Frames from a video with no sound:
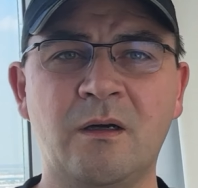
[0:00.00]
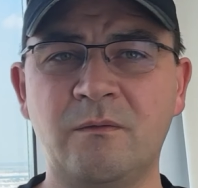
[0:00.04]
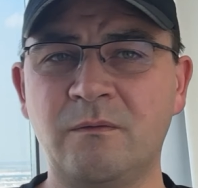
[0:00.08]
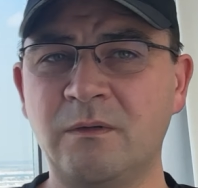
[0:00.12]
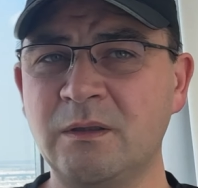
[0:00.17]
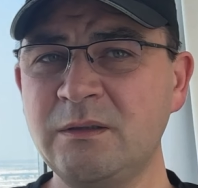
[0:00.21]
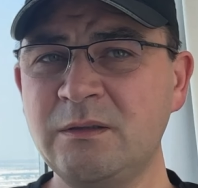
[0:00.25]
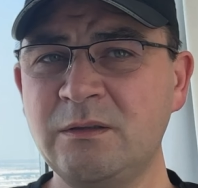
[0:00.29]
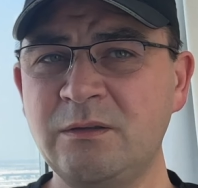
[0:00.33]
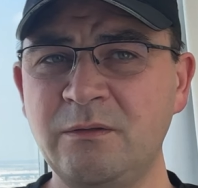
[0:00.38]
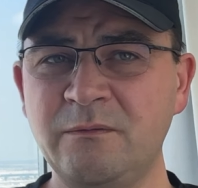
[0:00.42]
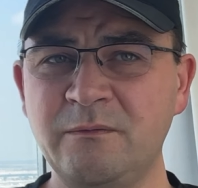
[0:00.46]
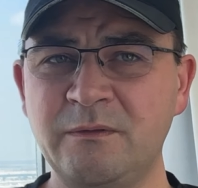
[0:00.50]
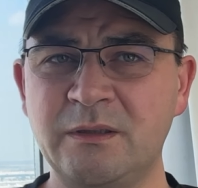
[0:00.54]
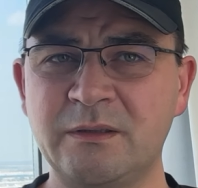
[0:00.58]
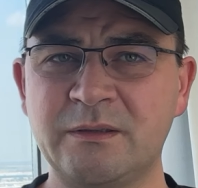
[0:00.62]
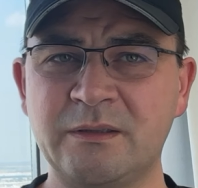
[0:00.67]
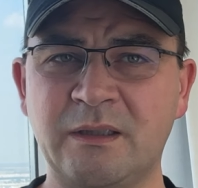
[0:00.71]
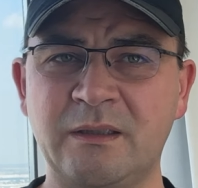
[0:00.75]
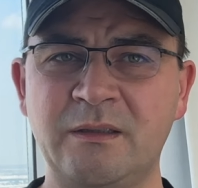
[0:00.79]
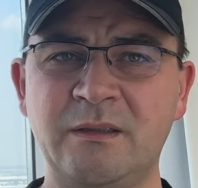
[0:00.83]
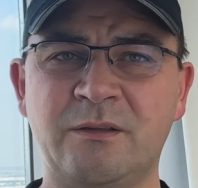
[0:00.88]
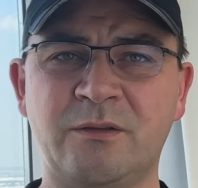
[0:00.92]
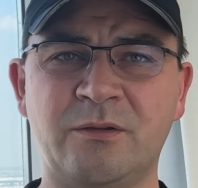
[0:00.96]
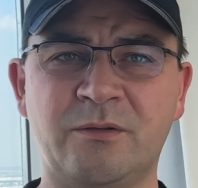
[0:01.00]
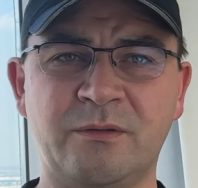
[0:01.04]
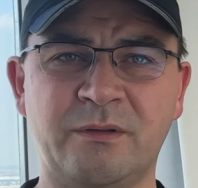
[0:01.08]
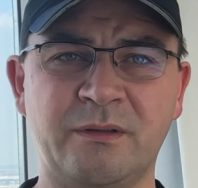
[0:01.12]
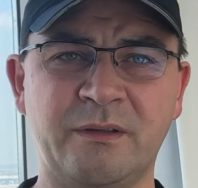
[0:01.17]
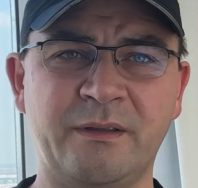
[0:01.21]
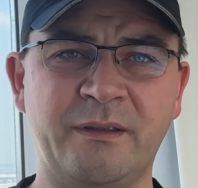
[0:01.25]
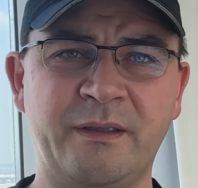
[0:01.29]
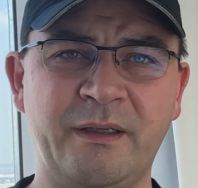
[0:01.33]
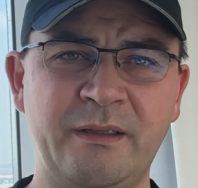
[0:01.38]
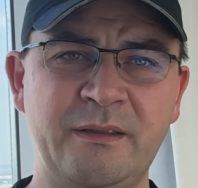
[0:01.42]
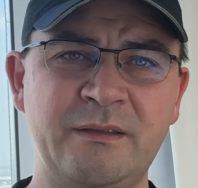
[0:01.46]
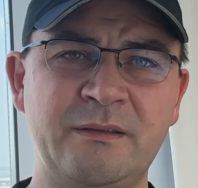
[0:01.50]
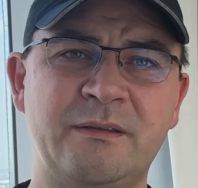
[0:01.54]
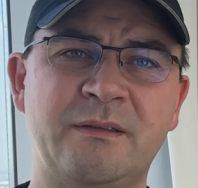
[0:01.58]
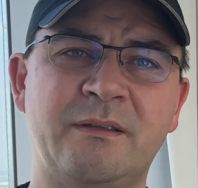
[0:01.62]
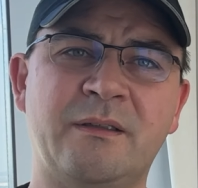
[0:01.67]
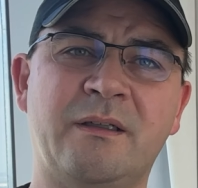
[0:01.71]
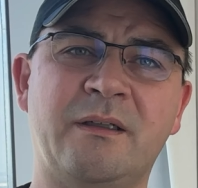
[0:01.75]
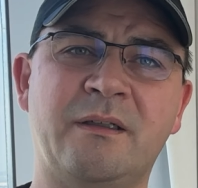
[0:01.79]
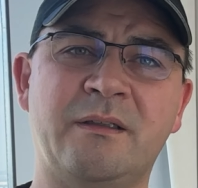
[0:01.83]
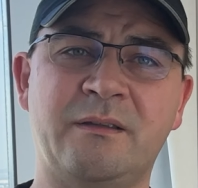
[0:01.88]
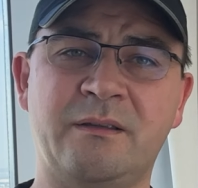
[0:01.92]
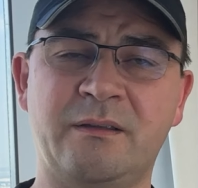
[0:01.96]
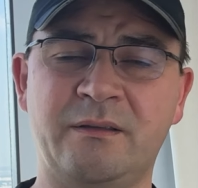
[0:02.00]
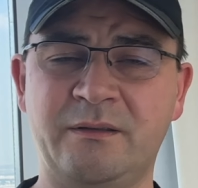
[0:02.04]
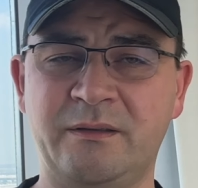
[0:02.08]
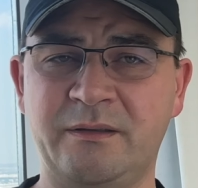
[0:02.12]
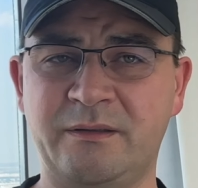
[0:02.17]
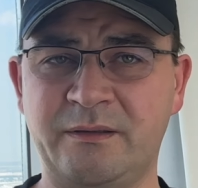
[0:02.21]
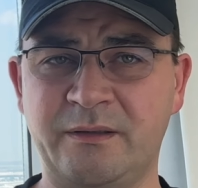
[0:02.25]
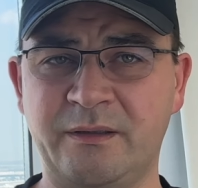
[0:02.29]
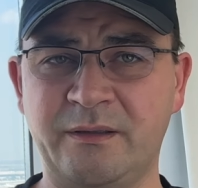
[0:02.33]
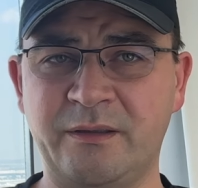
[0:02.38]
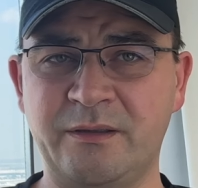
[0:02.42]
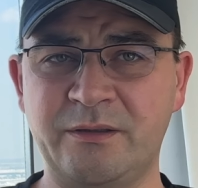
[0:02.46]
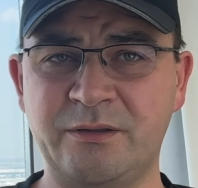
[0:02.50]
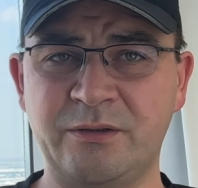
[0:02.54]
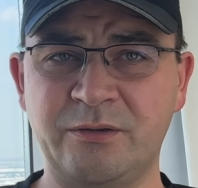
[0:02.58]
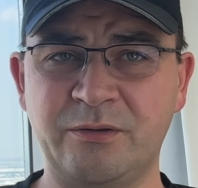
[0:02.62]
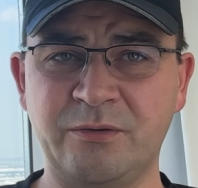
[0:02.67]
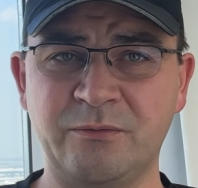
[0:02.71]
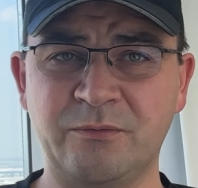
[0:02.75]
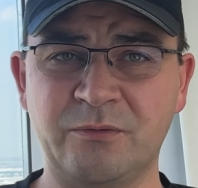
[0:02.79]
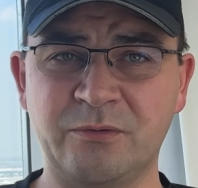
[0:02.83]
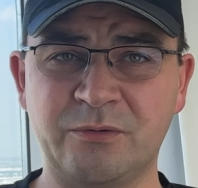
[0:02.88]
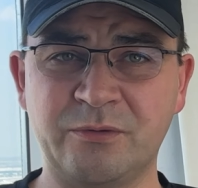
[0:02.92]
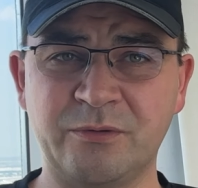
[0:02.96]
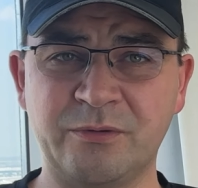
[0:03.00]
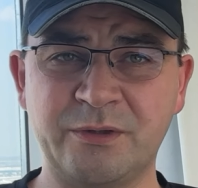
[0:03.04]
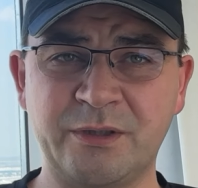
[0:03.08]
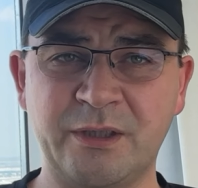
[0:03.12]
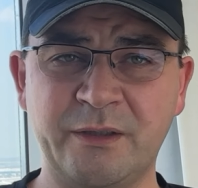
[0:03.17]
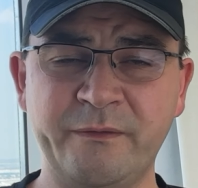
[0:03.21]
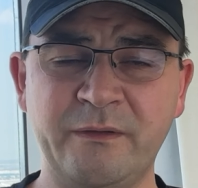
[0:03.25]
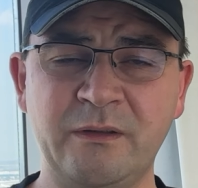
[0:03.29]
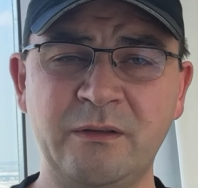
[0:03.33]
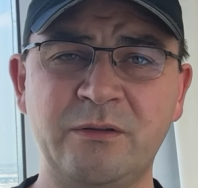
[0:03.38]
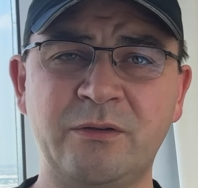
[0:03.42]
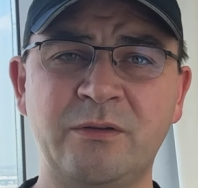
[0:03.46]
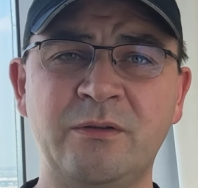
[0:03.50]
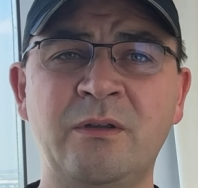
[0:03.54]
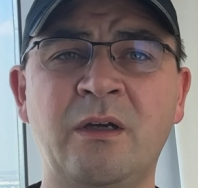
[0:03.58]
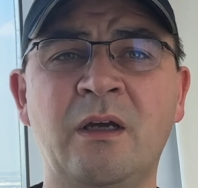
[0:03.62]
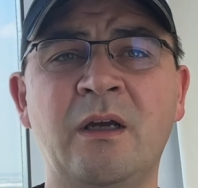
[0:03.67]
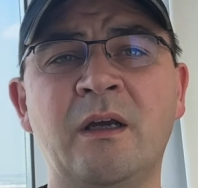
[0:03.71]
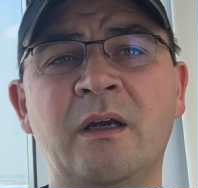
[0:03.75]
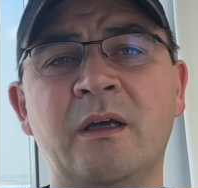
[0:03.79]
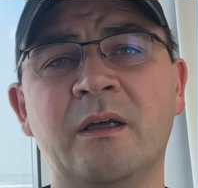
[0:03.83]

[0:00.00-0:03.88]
Once you've decided on the dates and the destination you want to travel to,